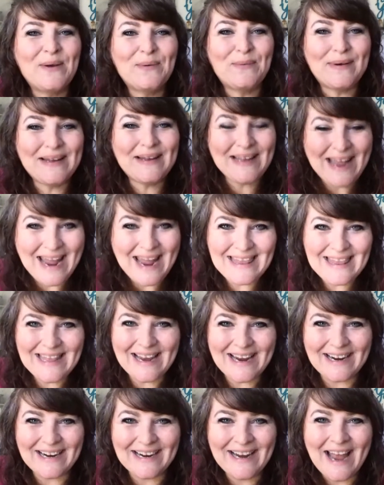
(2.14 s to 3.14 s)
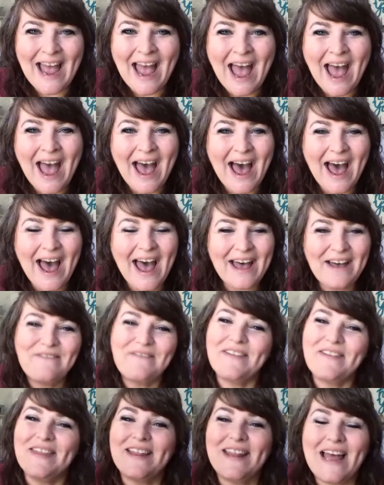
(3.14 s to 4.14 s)
Well, hey there.
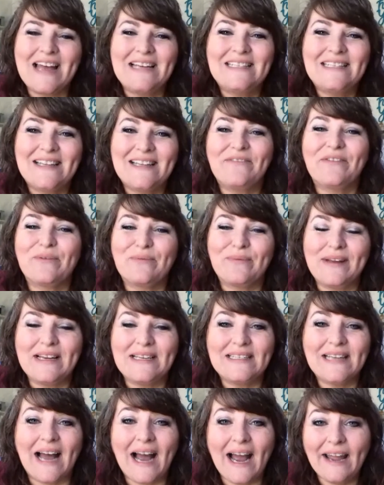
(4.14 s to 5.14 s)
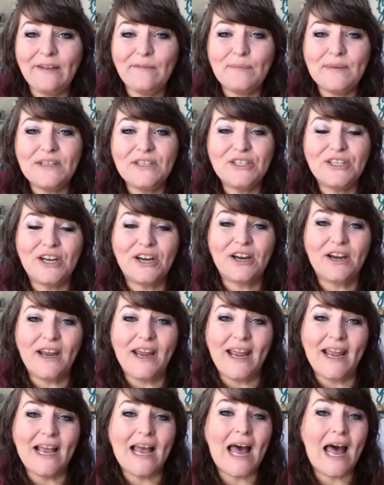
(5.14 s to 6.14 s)
Over the last several weeks, I have been
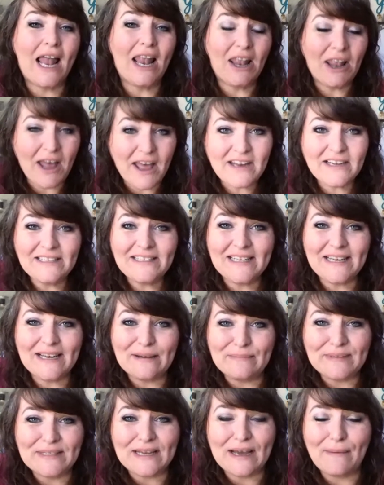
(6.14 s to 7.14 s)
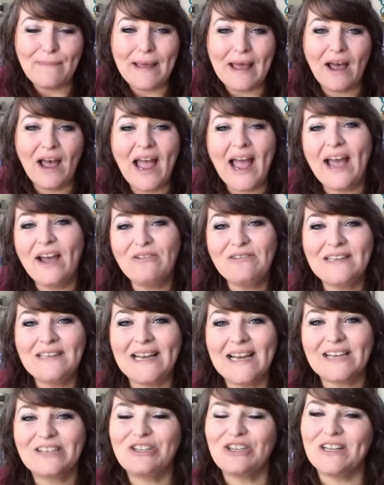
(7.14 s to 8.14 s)
sharing a lot of tips about how to
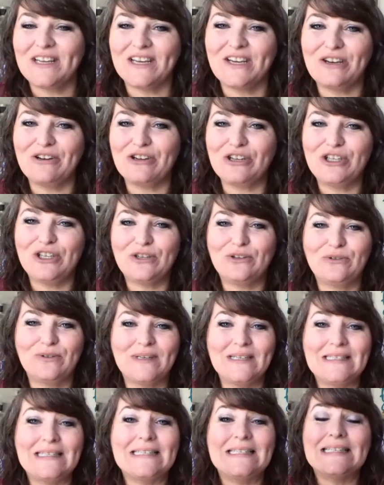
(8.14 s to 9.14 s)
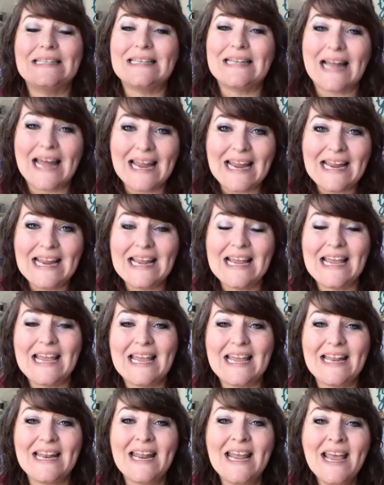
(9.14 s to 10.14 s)
actually get your children to delight
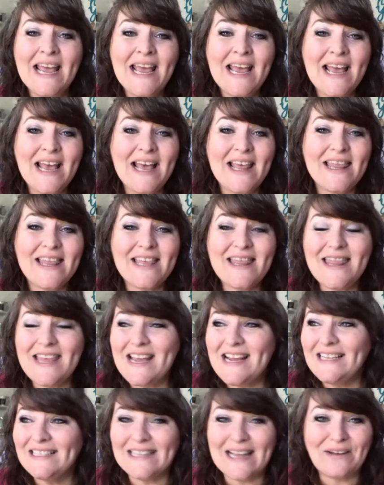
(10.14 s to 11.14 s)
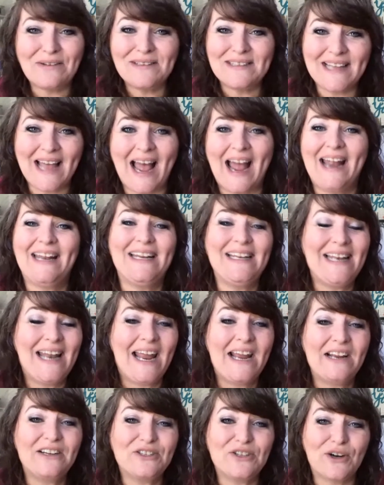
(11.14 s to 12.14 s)
in the things outside in
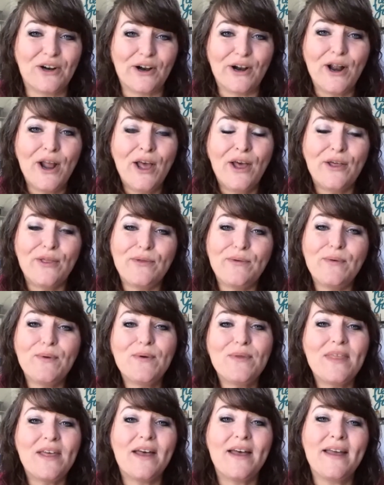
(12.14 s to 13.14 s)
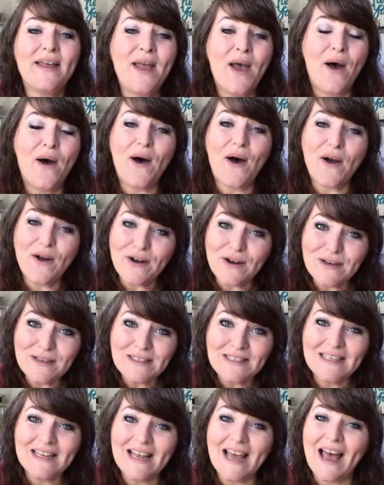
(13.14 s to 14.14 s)
nature through the art
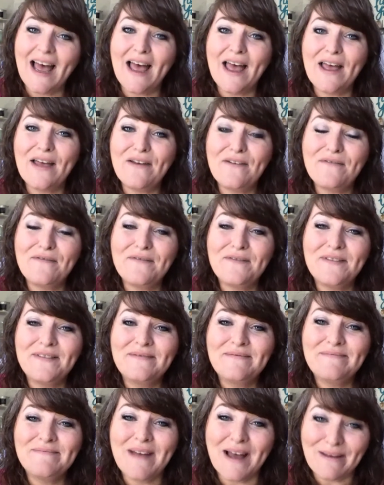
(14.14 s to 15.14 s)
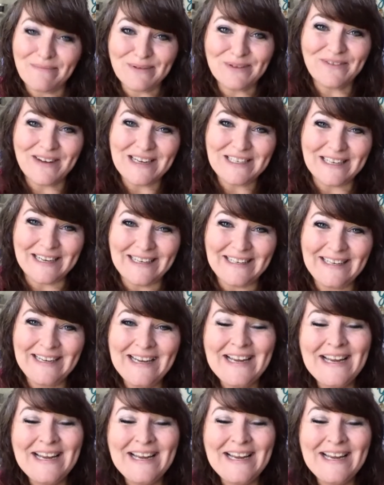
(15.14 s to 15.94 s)
of observation.